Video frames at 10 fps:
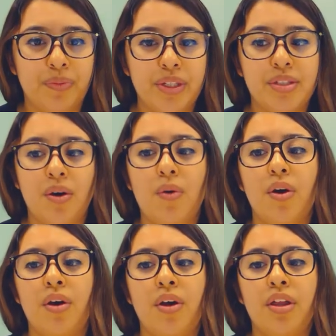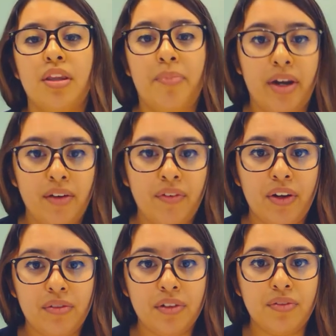So the
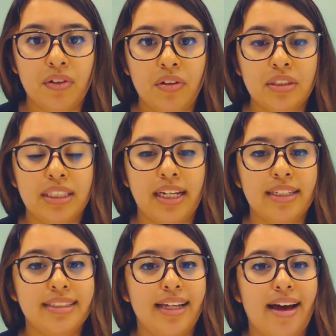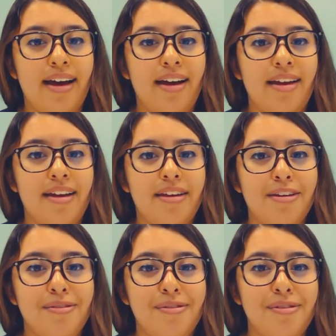benefit of referrals is that
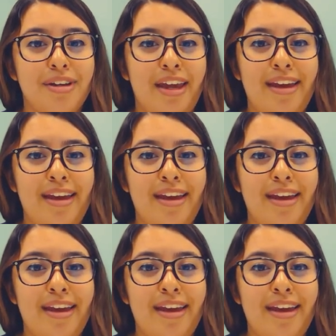you